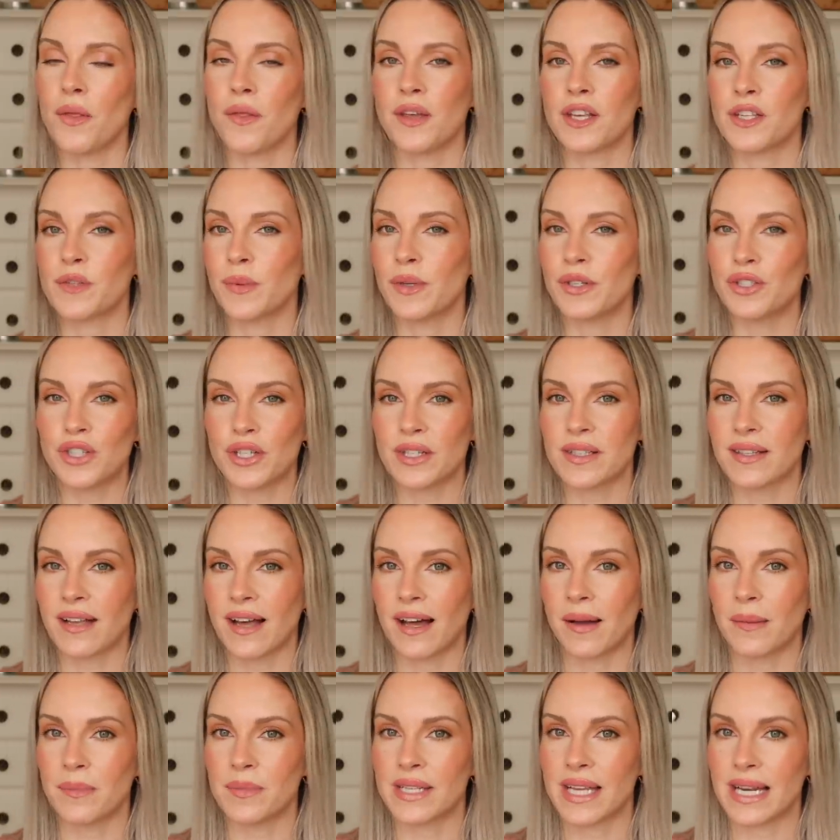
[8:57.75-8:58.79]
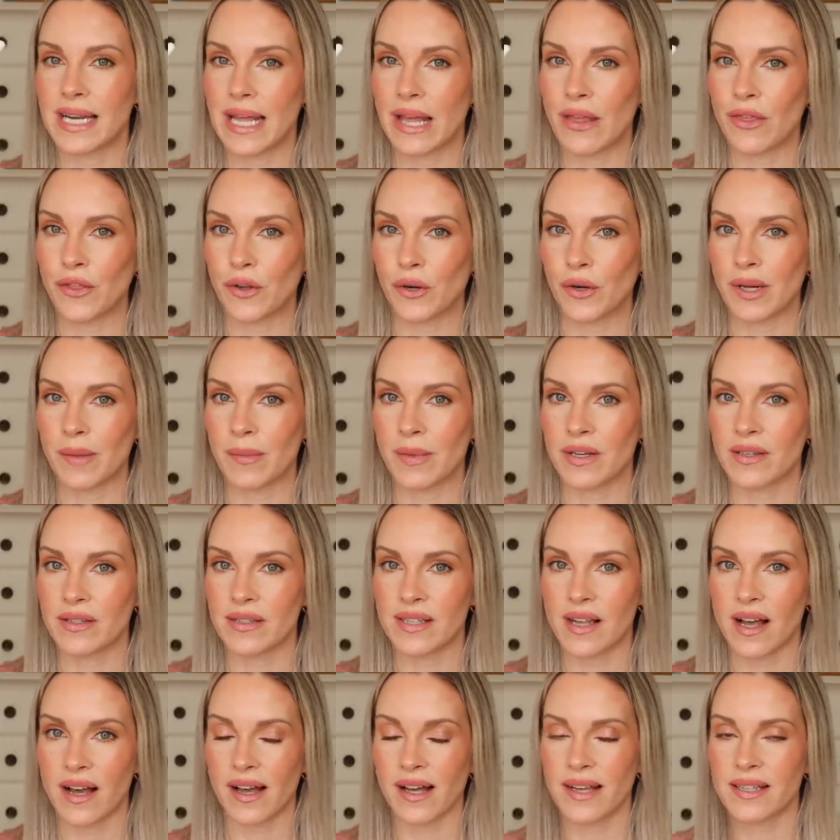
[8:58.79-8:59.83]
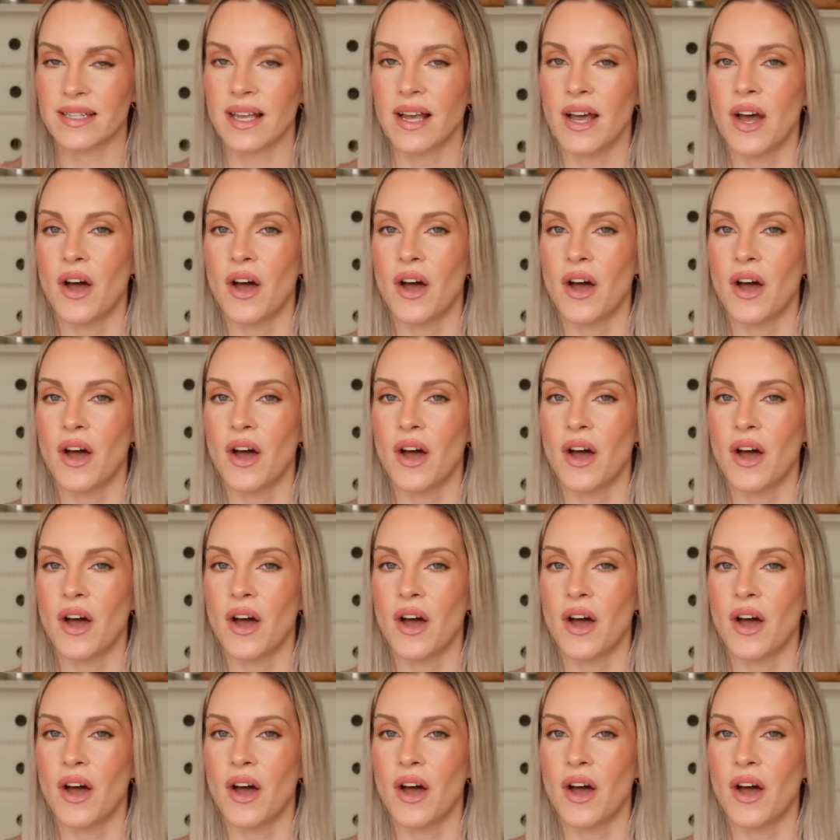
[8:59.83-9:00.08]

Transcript: This one just comes in a 30 ml size,